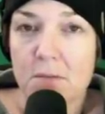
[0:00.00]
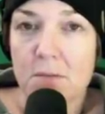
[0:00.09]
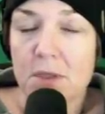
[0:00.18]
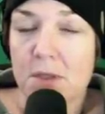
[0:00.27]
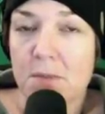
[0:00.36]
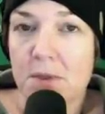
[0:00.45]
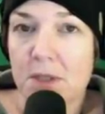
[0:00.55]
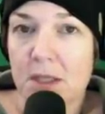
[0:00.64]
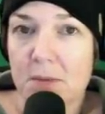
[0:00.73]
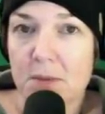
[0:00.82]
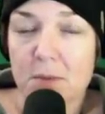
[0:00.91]

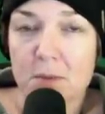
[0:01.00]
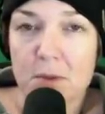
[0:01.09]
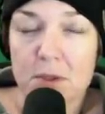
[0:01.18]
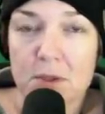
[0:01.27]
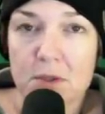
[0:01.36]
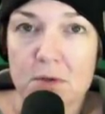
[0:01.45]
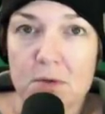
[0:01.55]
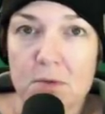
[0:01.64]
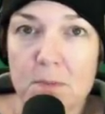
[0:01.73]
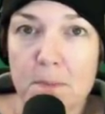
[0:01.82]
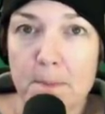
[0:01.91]
manipulating people into